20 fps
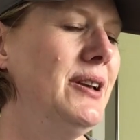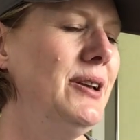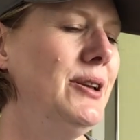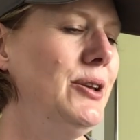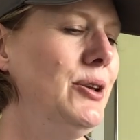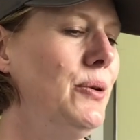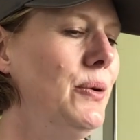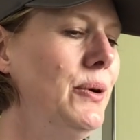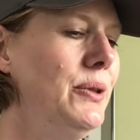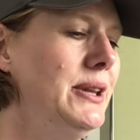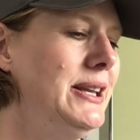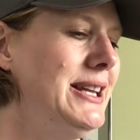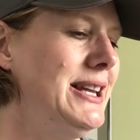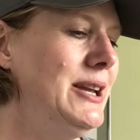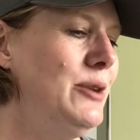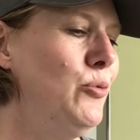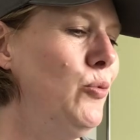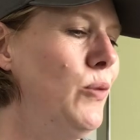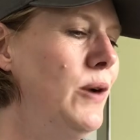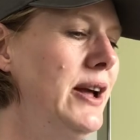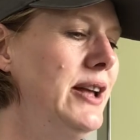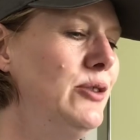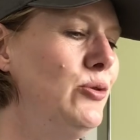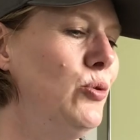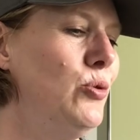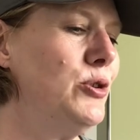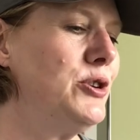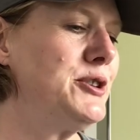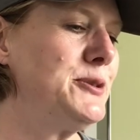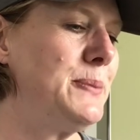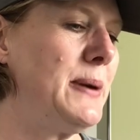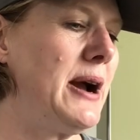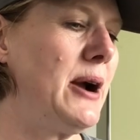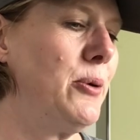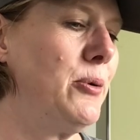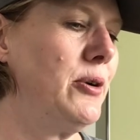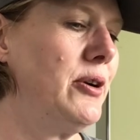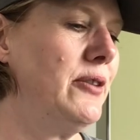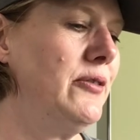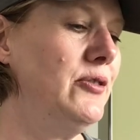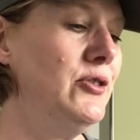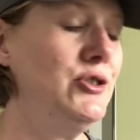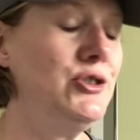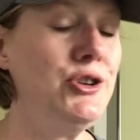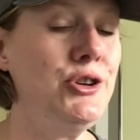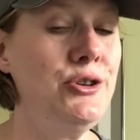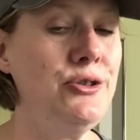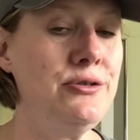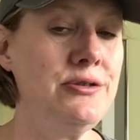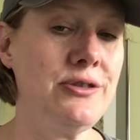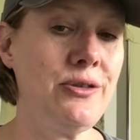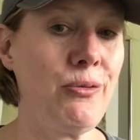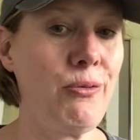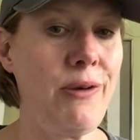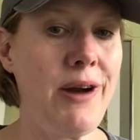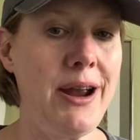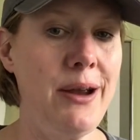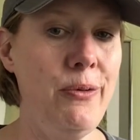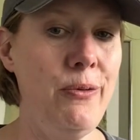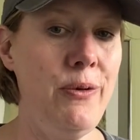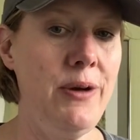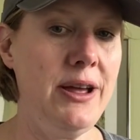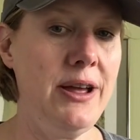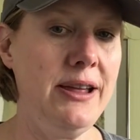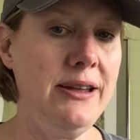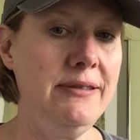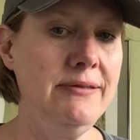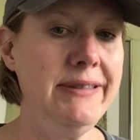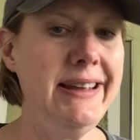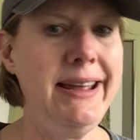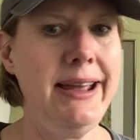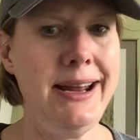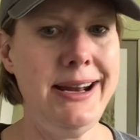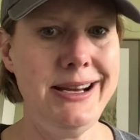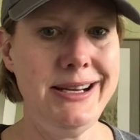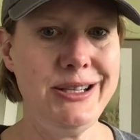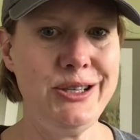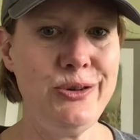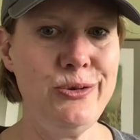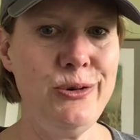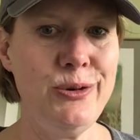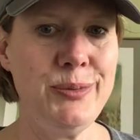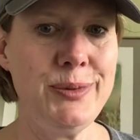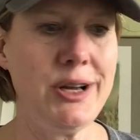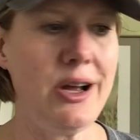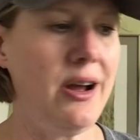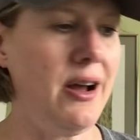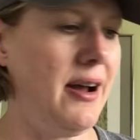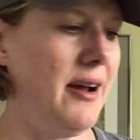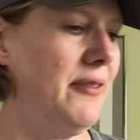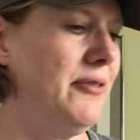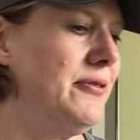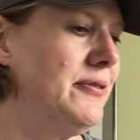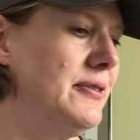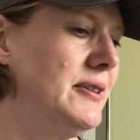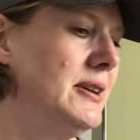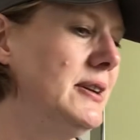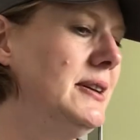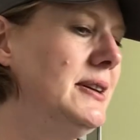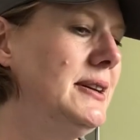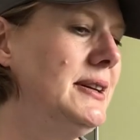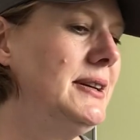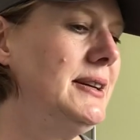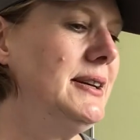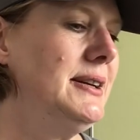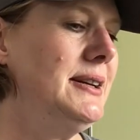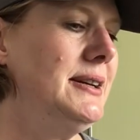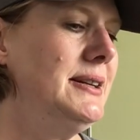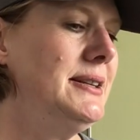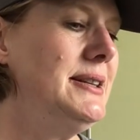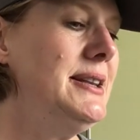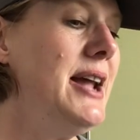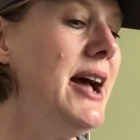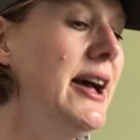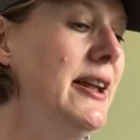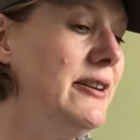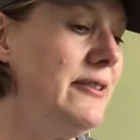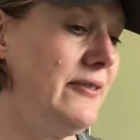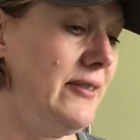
you only need 1 horsepower if you choose the right one, and he stormed off. None of